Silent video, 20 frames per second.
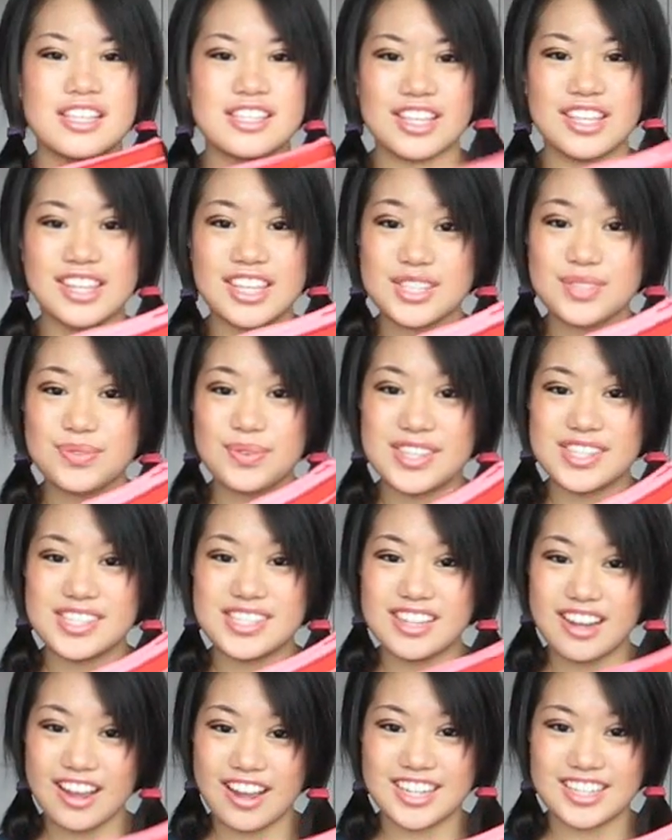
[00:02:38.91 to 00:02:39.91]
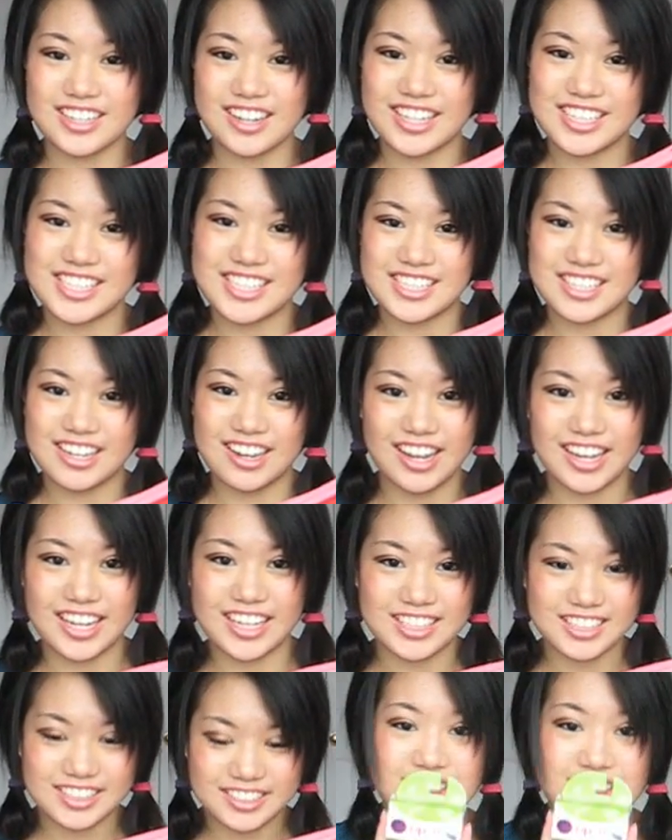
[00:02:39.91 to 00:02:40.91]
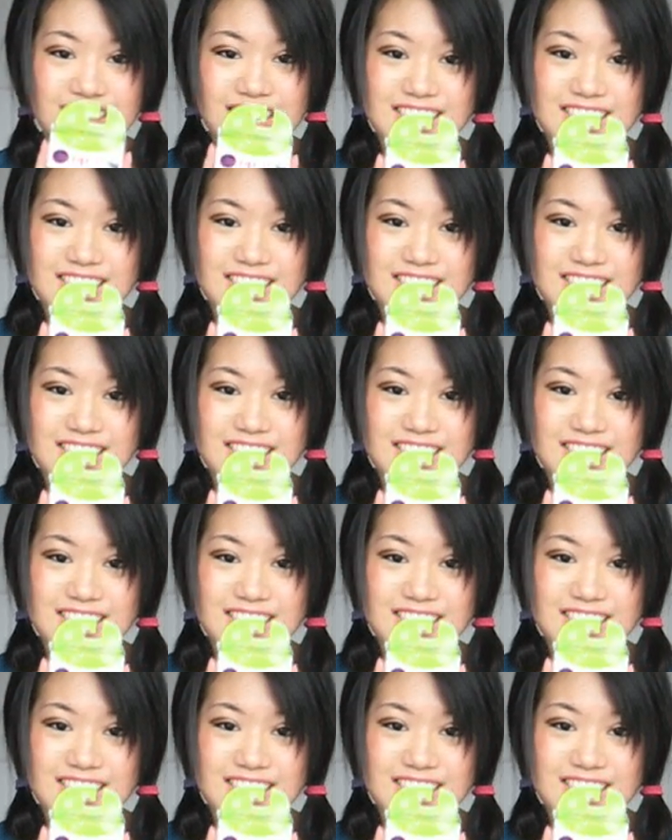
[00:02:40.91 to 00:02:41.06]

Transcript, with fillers: So this one's $9.99.